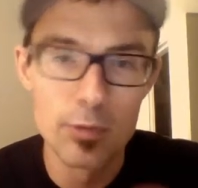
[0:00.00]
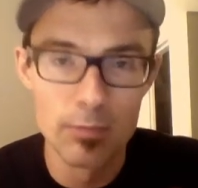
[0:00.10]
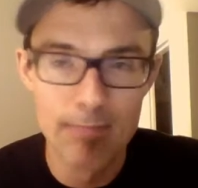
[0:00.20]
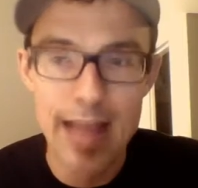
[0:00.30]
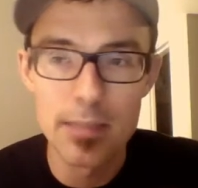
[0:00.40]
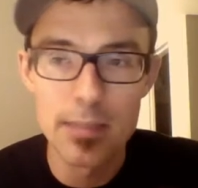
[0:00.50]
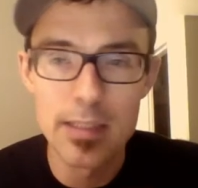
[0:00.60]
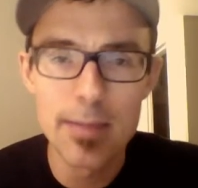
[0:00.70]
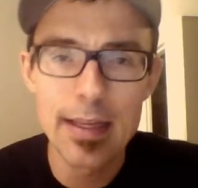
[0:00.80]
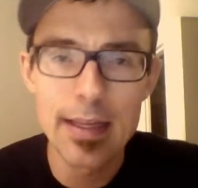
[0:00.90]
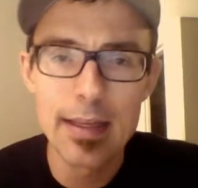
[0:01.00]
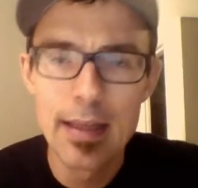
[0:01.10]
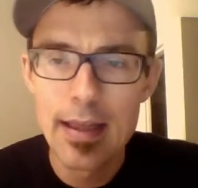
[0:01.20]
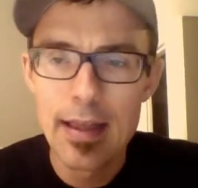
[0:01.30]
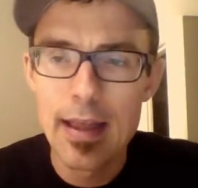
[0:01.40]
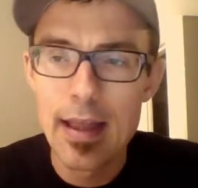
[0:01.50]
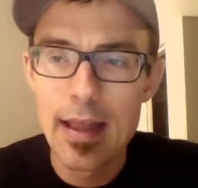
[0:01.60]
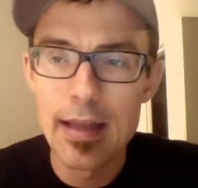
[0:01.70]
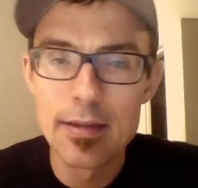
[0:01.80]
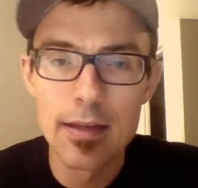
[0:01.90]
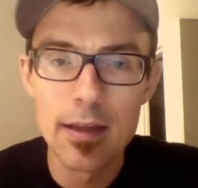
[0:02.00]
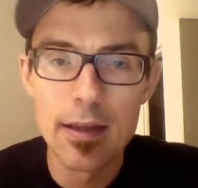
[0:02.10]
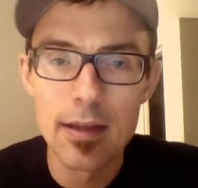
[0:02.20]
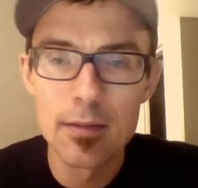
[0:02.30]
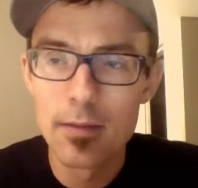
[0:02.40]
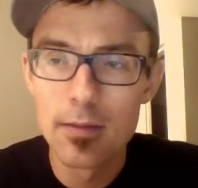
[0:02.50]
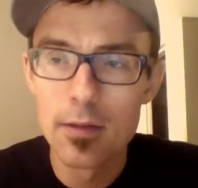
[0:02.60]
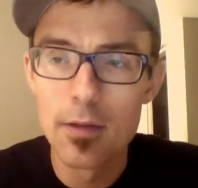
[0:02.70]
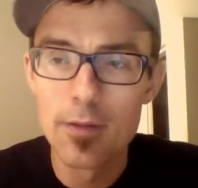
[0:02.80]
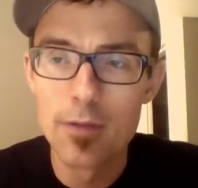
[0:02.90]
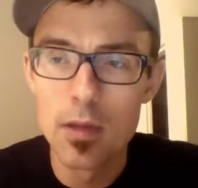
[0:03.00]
has me speaking, and you can follow